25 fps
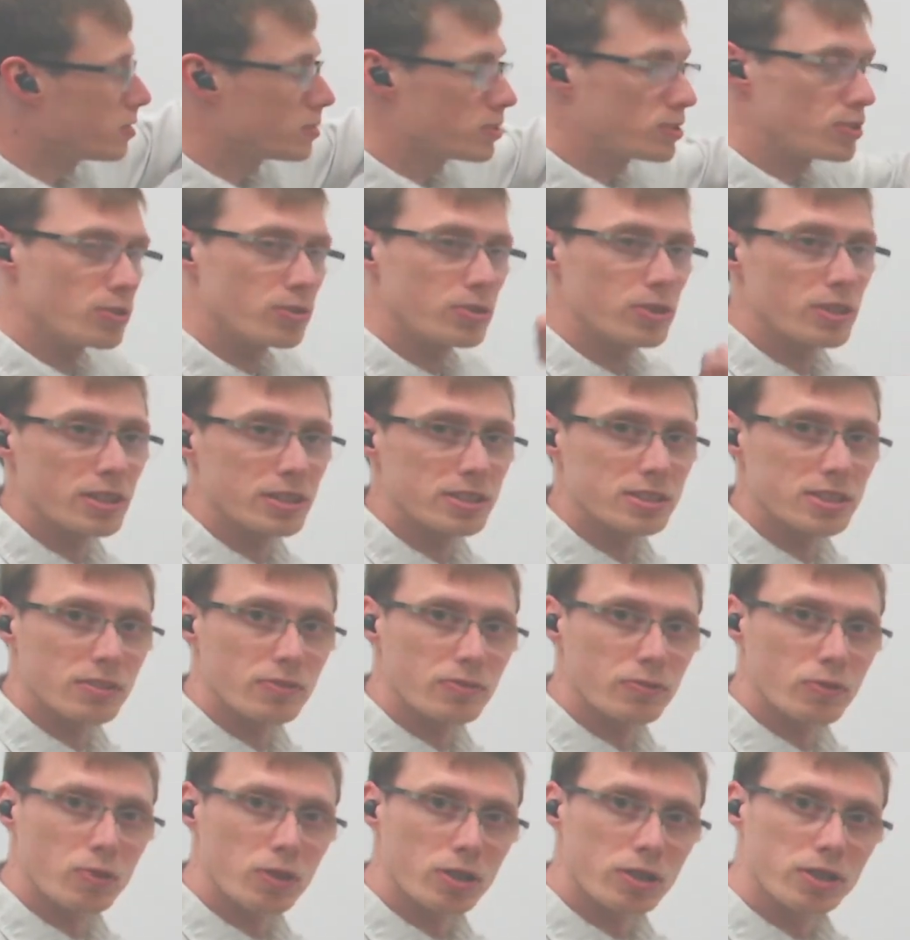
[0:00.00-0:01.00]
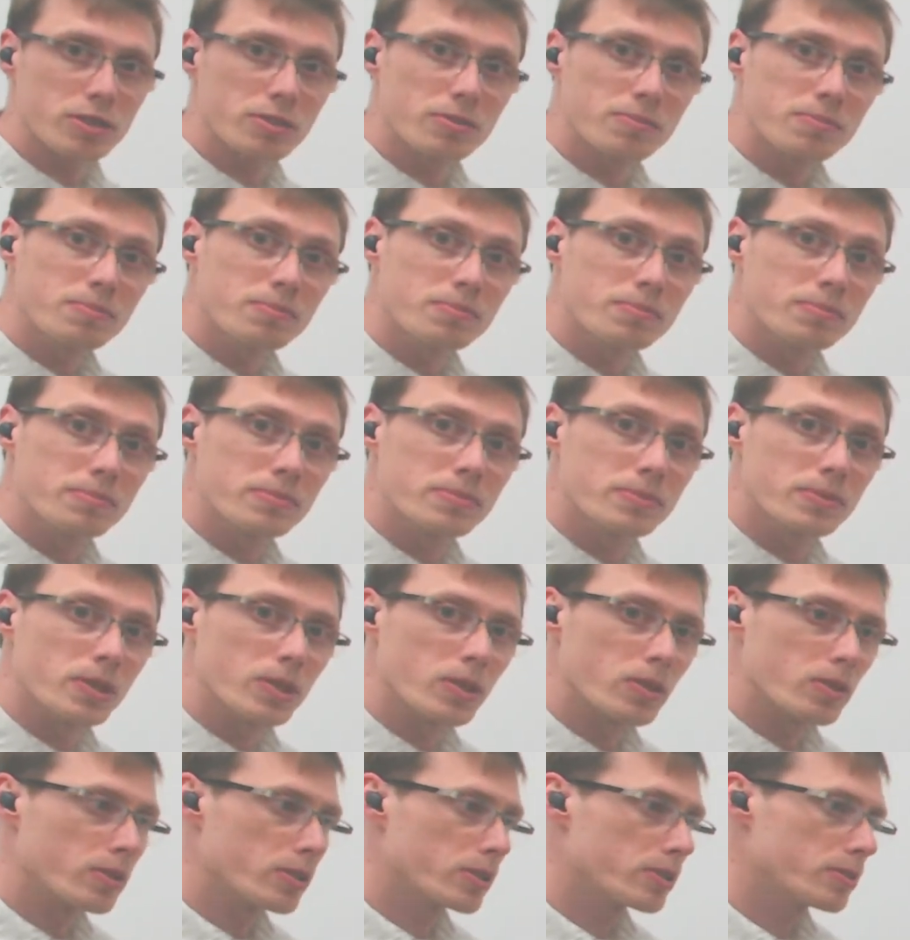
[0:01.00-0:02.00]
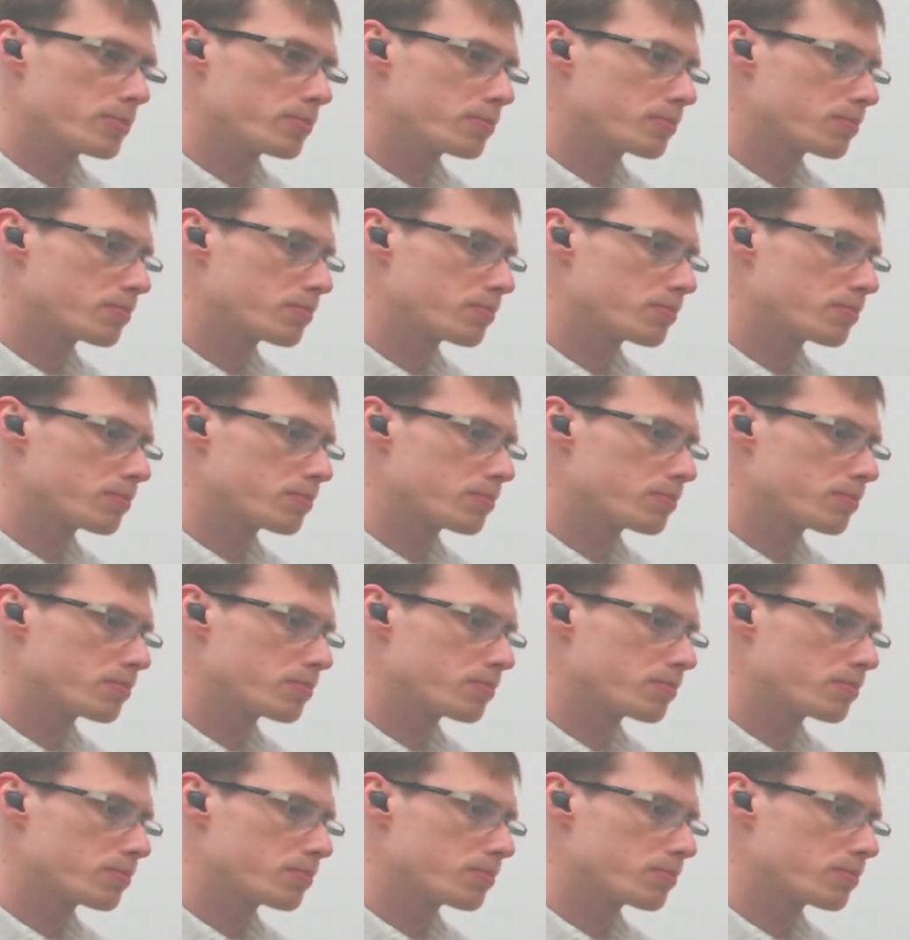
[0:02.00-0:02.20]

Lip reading: there's 2 things that fork, right?